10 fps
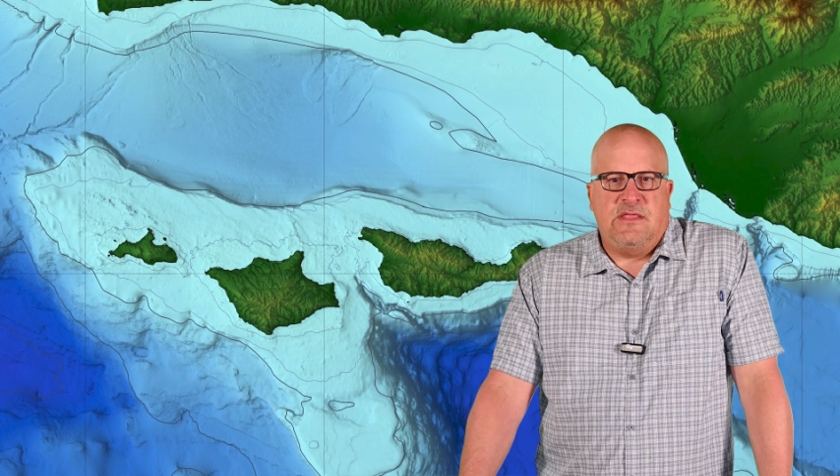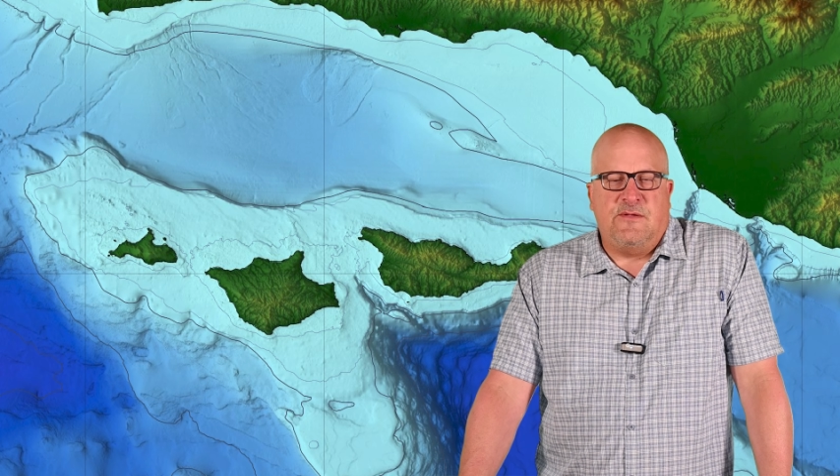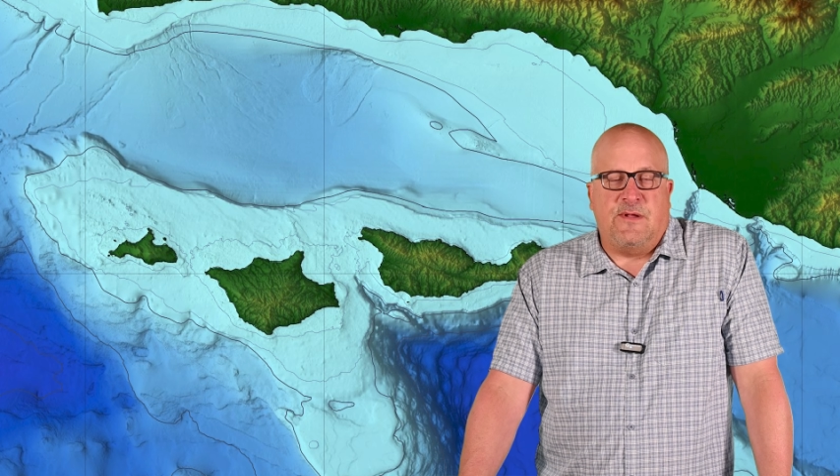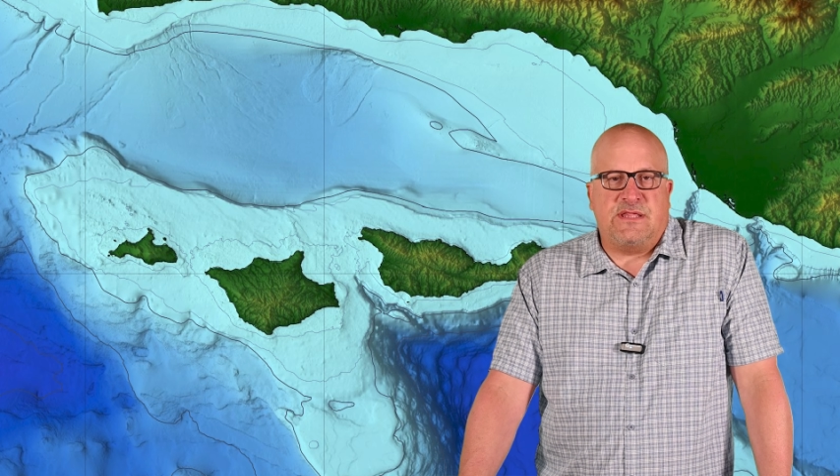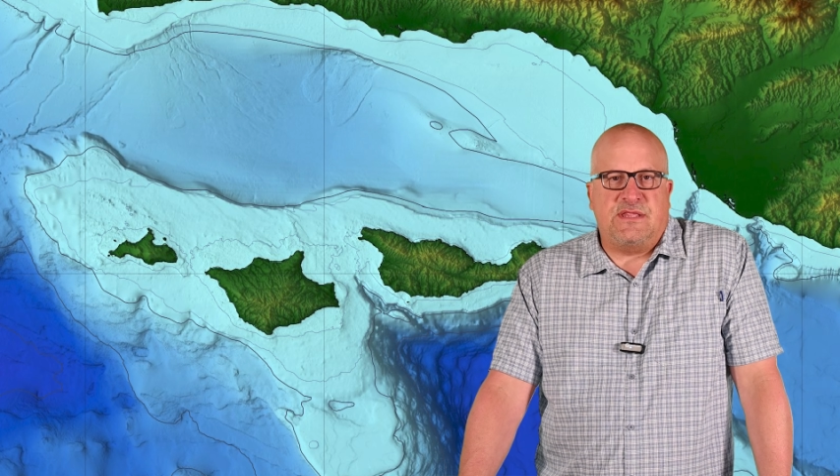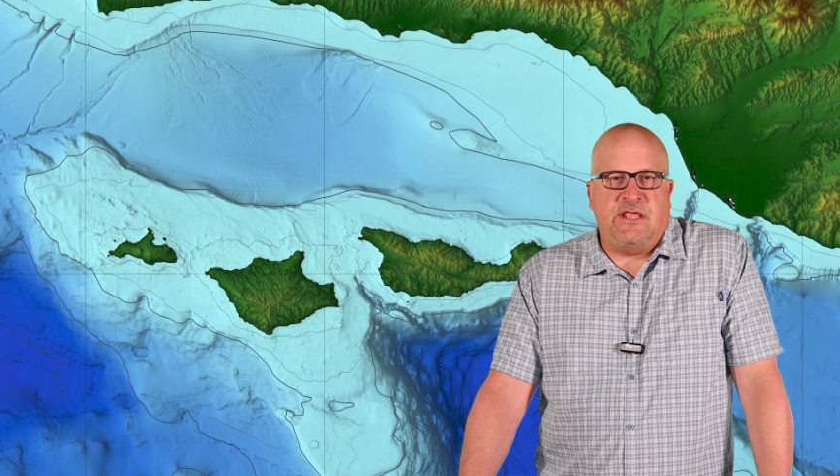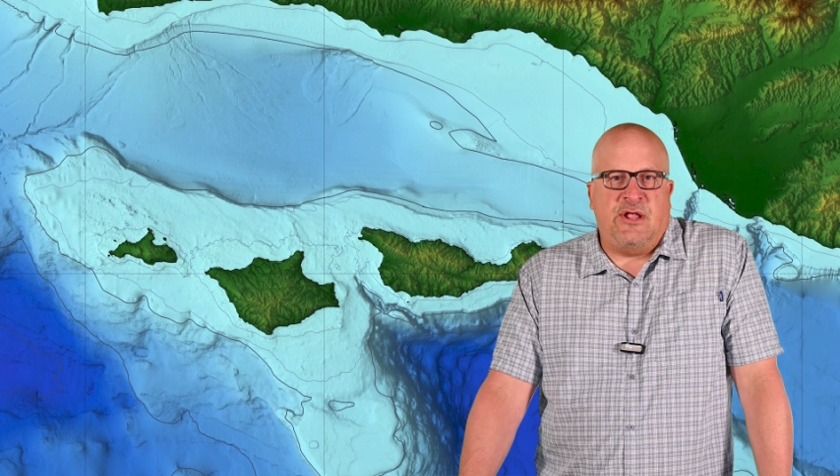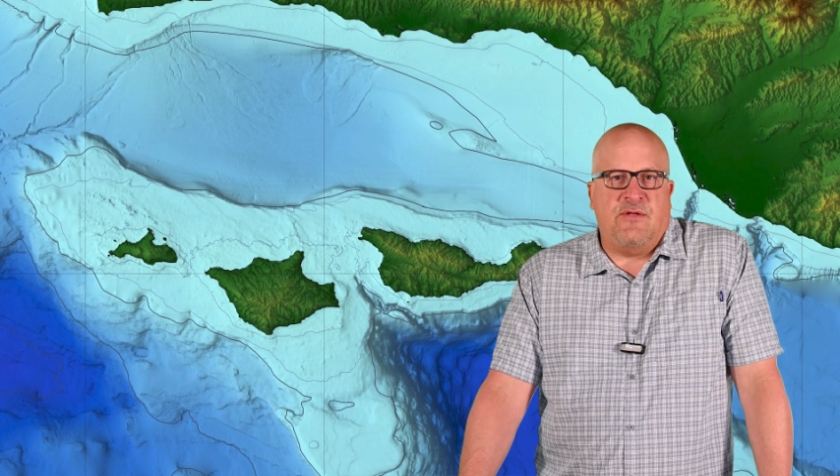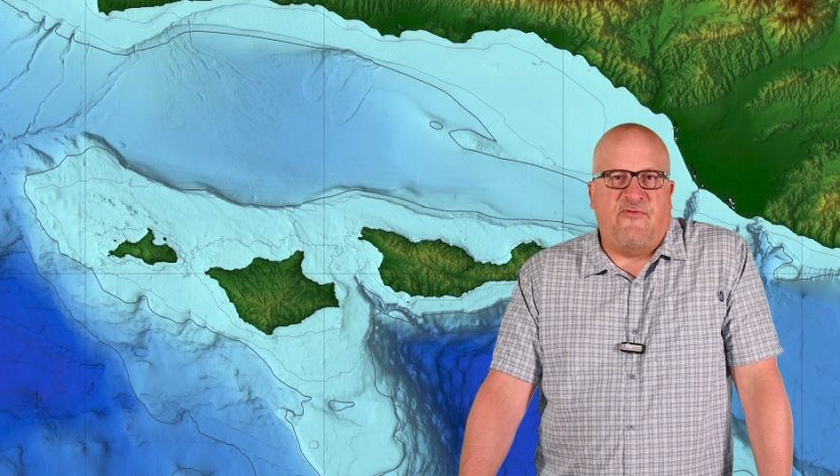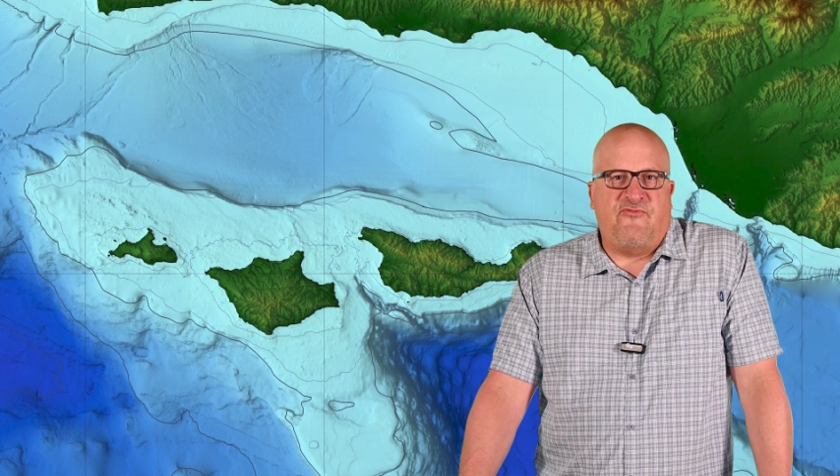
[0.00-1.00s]
the rest of the
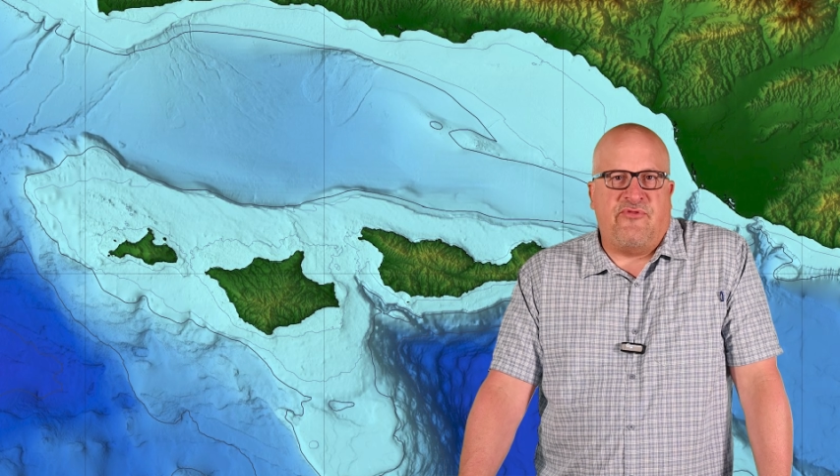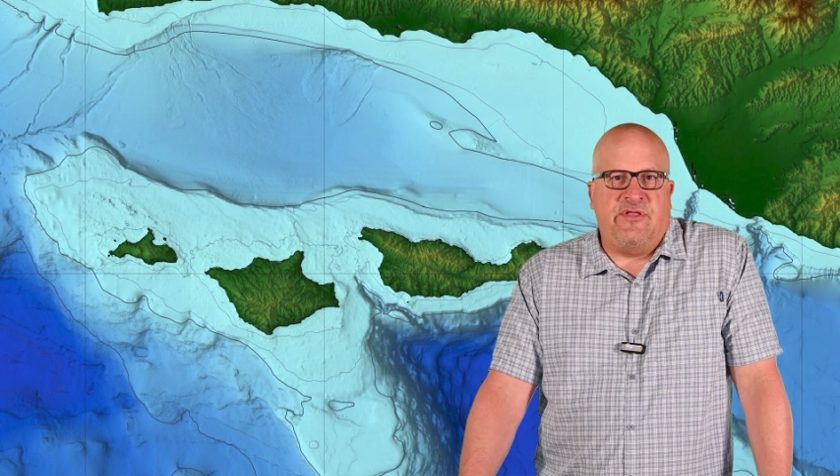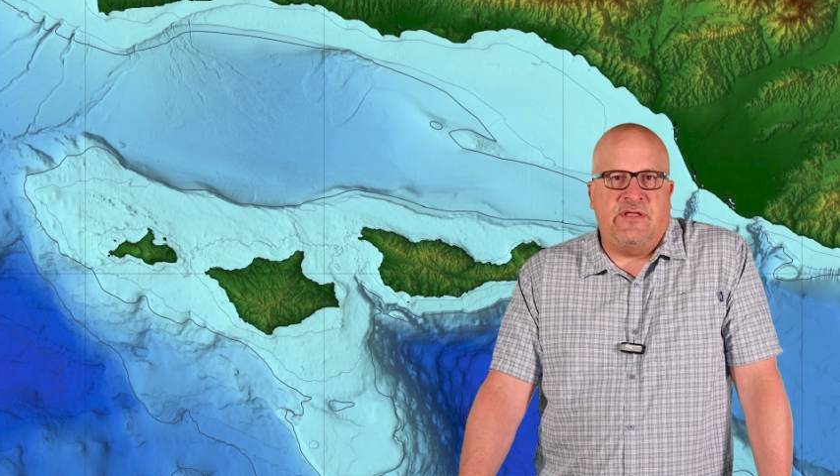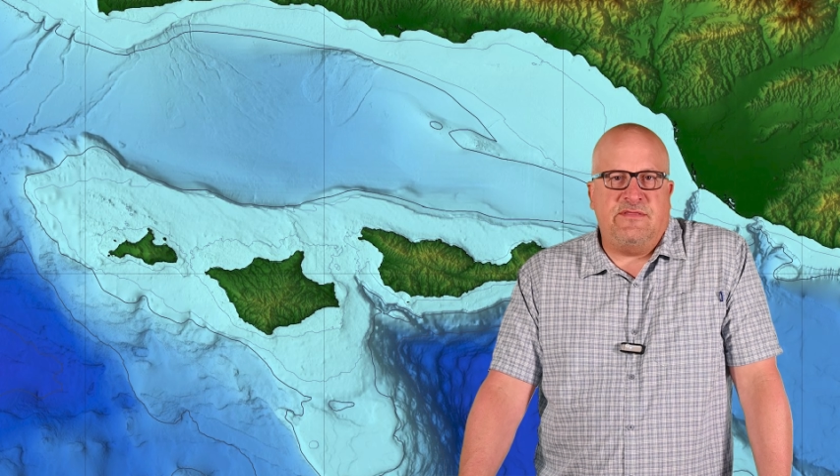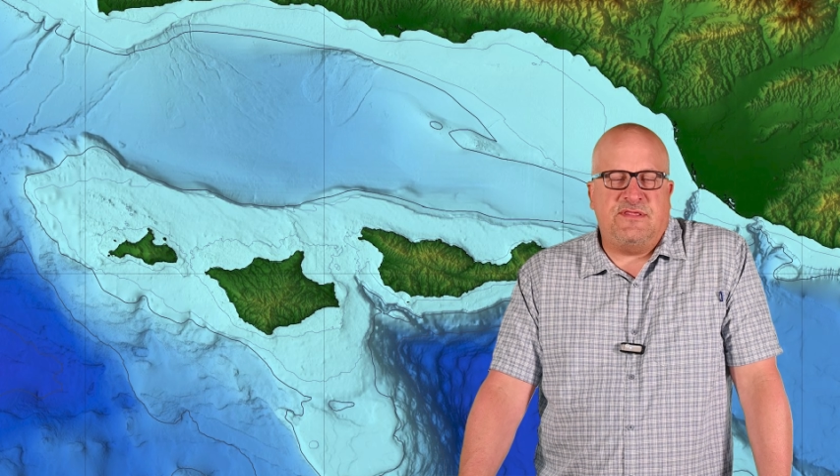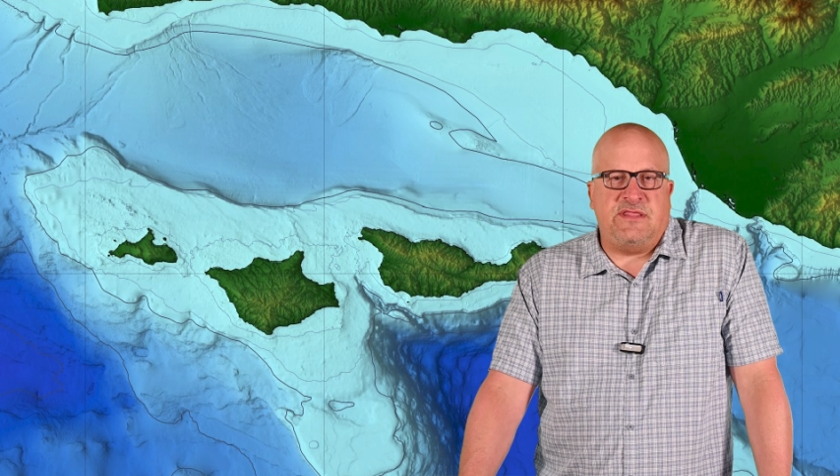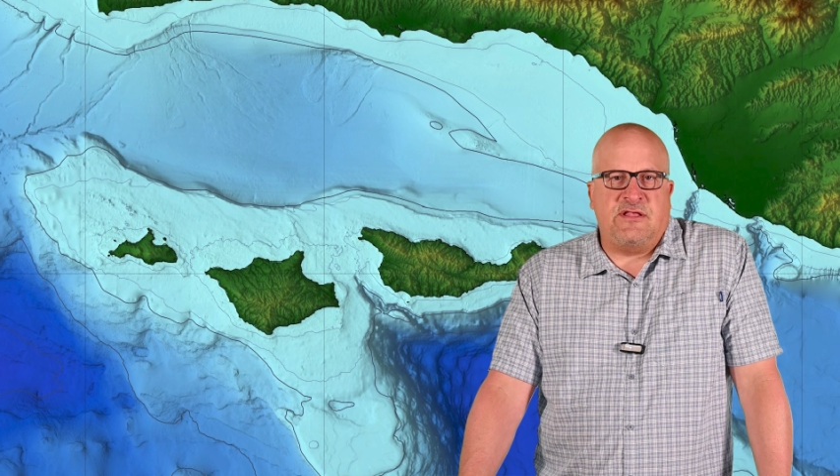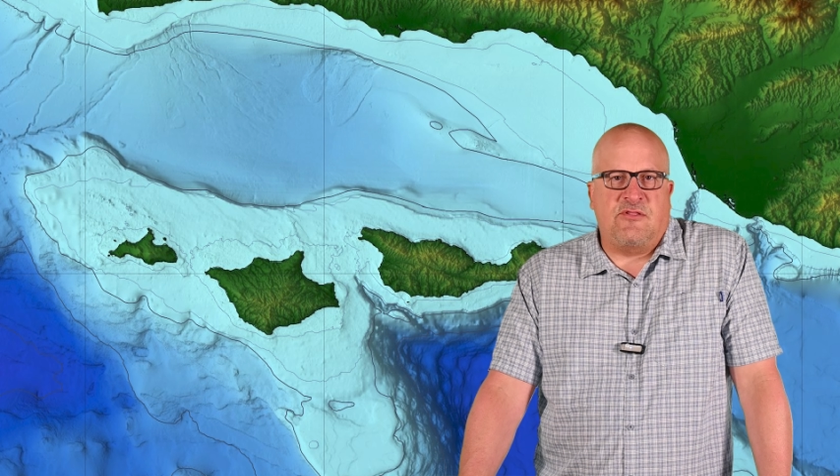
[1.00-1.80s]
year before the season